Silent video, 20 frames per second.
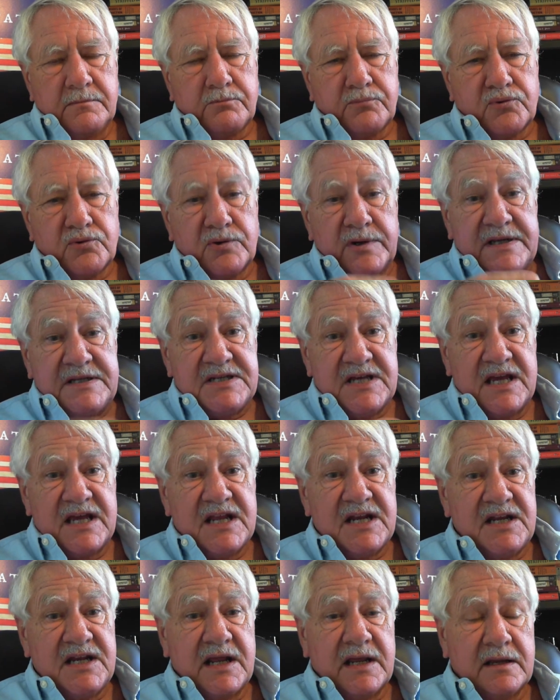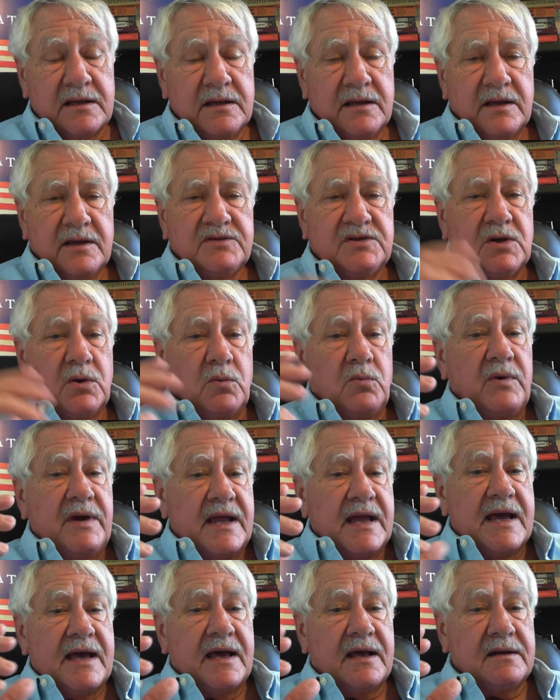pretending that we
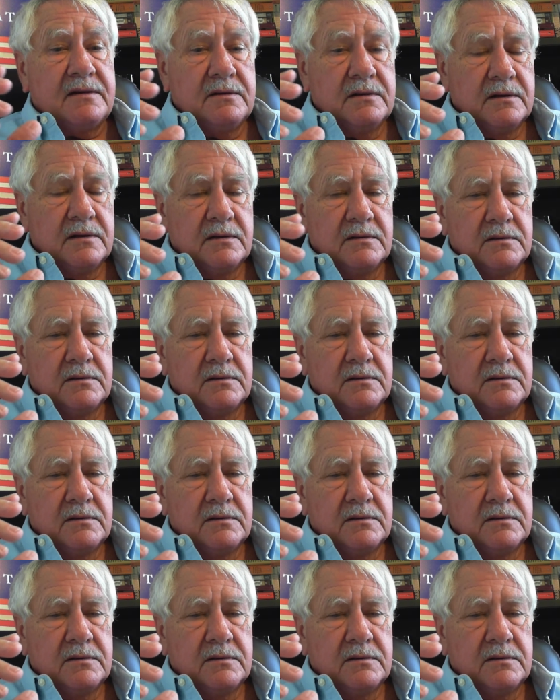had